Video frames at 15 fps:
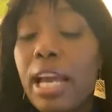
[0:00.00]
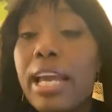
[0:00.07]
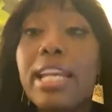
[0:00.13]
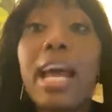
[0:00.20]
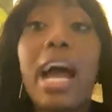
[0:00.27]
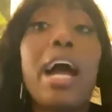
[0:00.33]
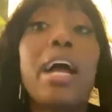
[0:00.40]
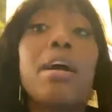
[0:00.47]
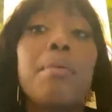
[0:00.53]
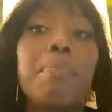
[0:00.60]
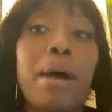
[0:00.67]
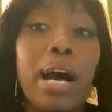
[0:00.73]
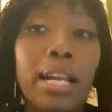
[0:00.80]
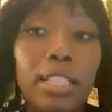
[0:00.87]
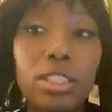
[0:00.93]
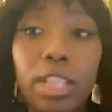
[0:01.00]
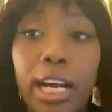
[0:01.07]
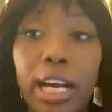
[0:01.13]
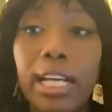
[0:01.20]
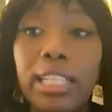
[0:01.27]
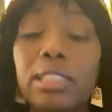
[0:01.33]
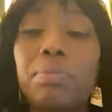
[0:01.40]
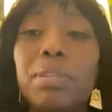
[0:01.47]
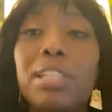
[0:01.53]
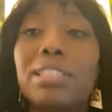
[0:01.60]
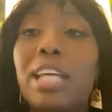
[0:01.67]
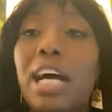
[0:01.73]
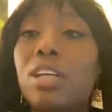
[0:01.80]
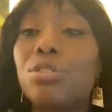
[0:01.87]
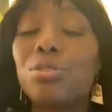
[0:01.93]
And I apologize
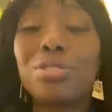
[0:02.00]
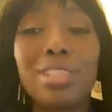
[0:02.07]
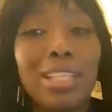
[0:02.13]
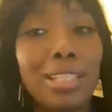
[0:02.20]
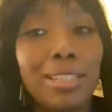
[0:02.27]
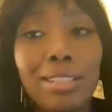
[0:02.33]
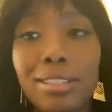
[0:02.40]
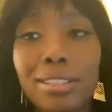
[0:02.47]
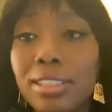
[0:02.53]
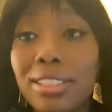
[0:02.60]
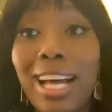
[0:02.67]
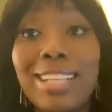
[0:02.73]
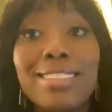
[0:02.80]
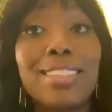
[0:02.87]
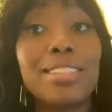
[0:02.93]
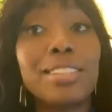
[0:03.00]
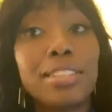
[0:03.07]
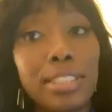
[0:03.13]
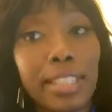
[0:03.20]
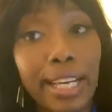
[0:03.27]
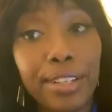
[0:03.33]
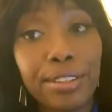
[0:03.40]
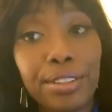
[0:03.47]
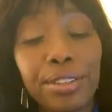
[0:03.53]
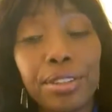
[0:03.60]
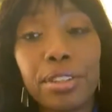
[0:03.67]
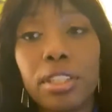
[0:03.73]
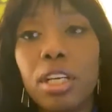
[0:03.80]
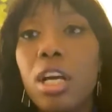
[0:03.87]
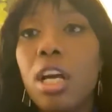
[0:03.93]
because I understand that this is not the standard